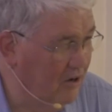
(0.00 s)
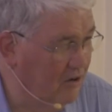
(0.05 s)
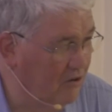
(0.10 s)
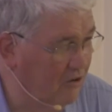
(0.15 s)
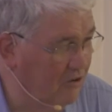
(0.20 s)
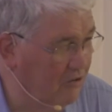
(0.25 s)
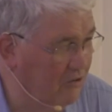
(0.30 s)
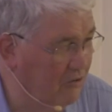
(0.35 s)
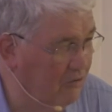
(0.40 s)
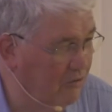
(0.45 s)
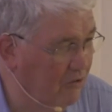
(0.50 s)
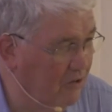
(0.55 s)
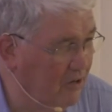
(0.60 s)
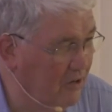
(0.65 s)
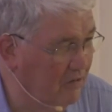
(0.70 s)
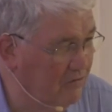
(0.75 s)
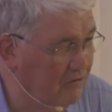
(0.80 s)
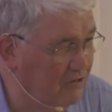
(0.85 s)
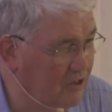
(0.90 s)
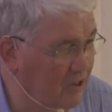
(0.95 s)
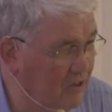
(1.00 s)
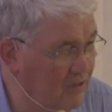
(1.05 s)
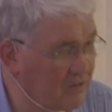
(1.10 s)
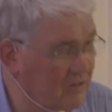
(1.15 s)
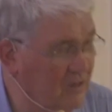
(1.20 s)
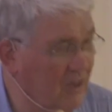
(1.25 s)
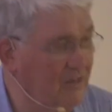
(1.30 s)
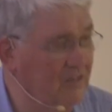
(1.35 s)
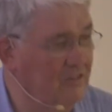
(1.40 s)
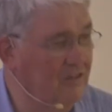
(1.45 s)
on earth to forgive
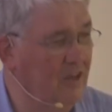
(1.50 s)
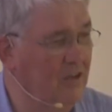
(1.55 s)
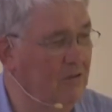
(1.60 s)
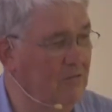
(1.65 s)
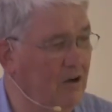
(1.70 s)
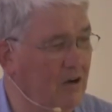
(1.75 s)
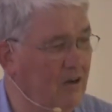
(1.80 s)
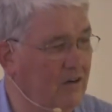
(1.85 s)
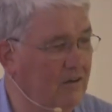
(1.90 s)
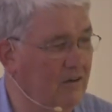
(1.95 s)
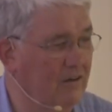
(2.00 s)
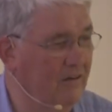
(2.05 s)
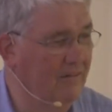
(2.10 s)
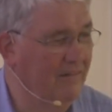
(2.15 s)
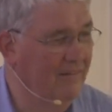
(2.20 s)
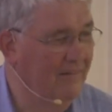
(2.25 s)
sins. I say what?